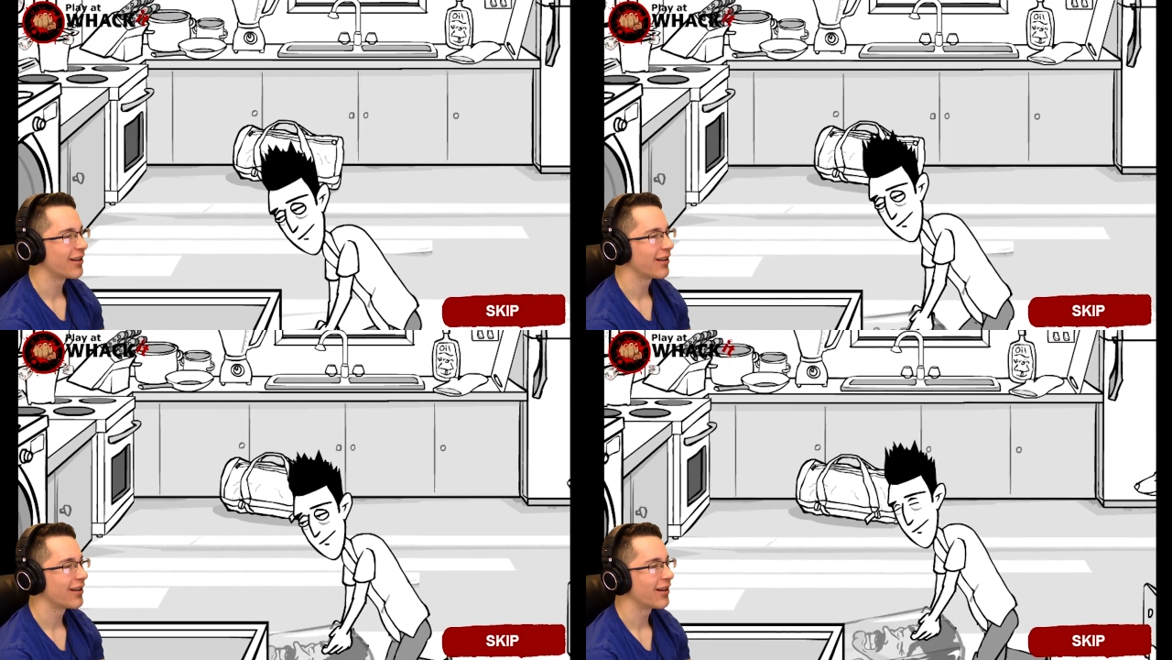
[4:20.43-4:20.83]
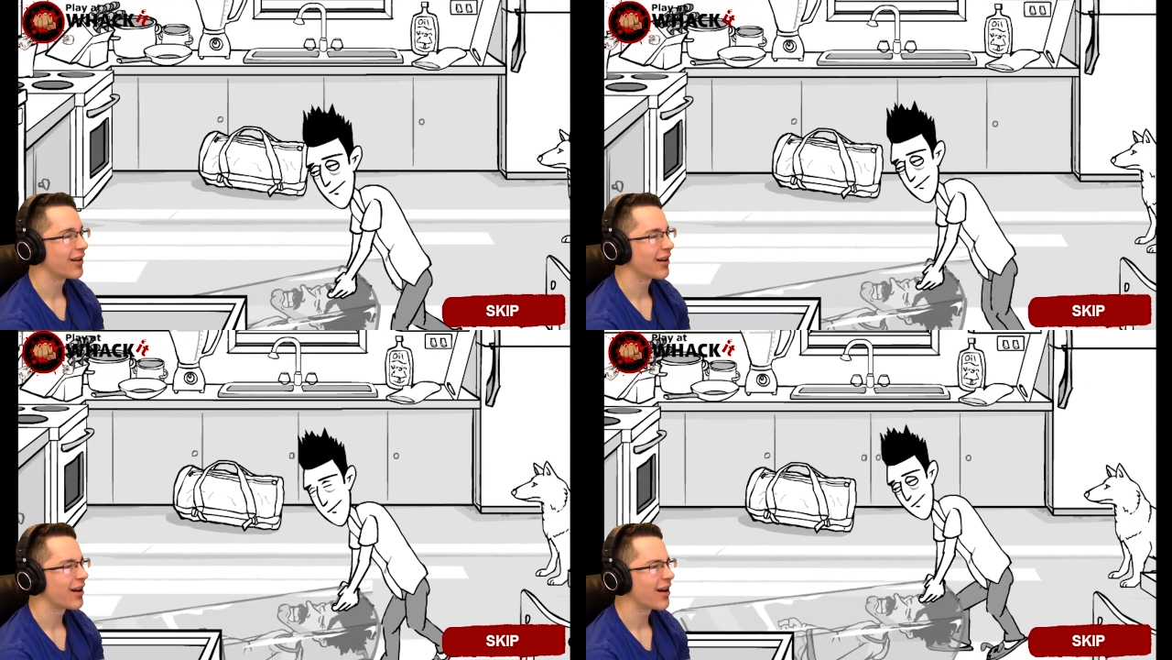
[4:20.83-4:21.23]

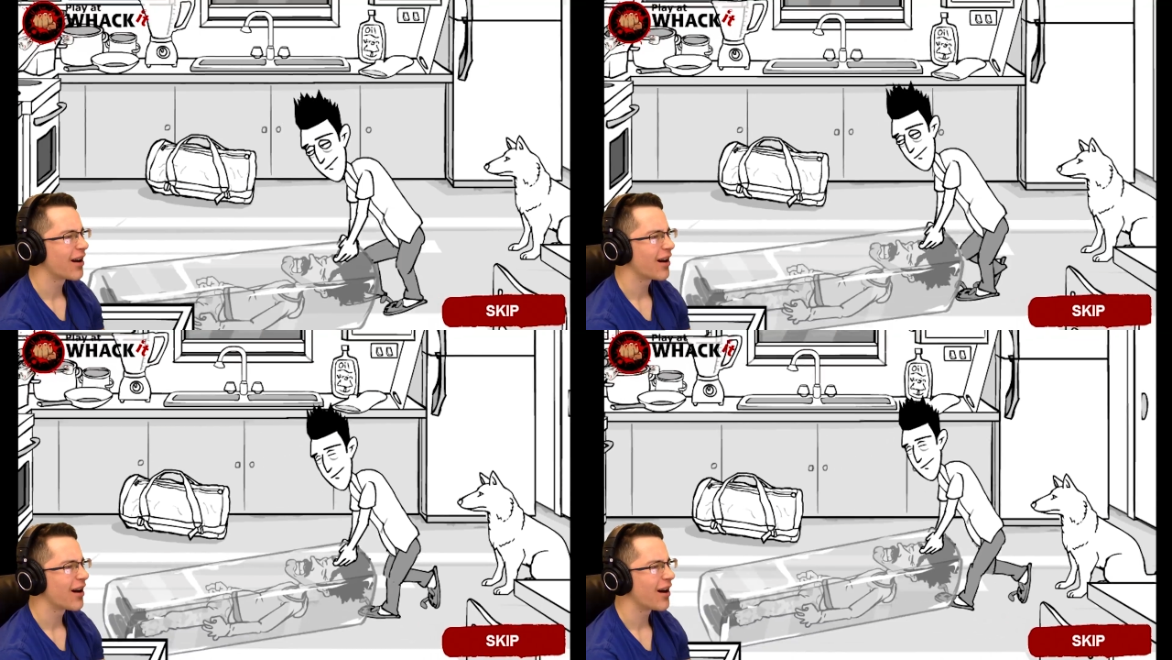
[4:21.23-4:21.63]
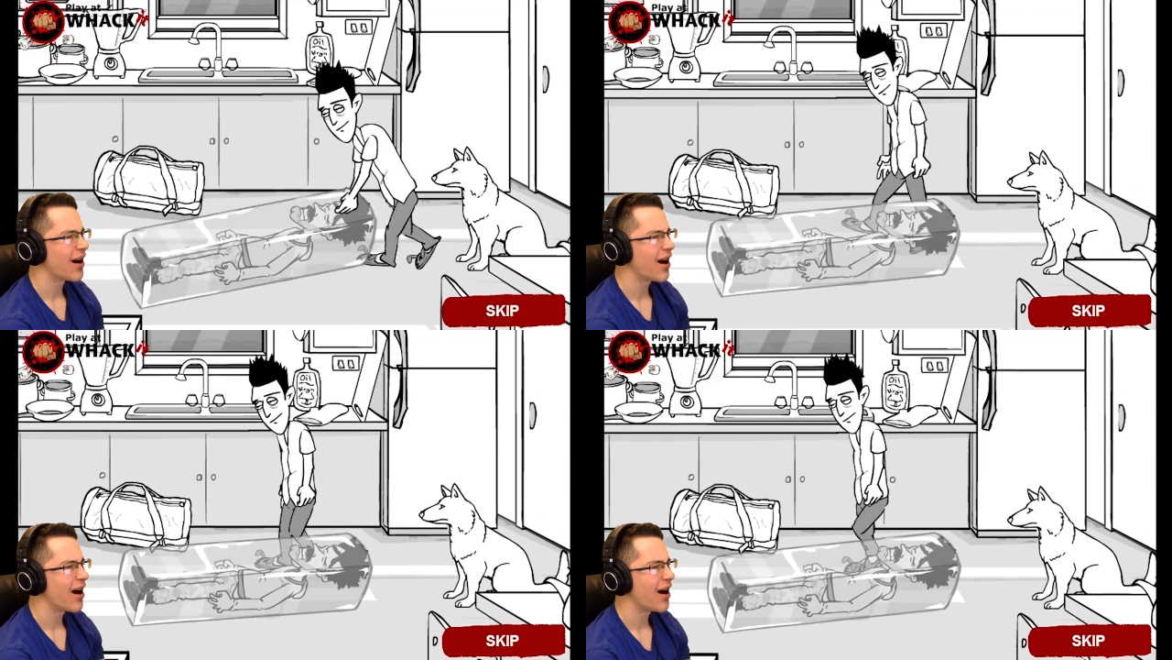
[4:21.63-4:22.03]

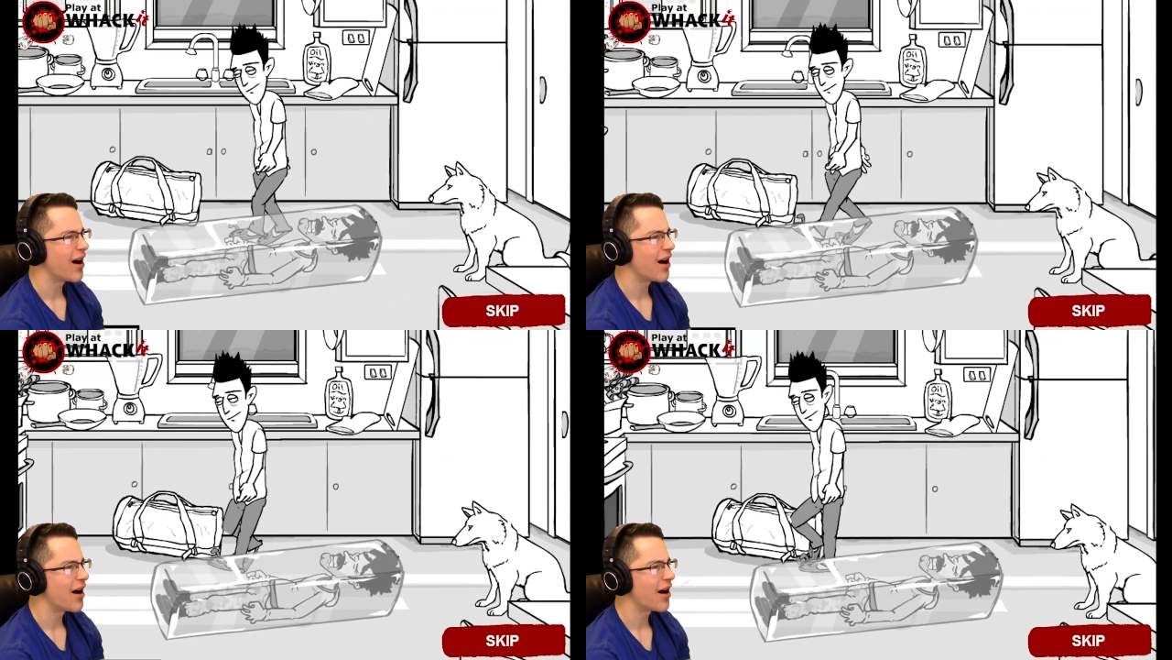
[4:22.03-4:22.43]
No one is speaking in this clip.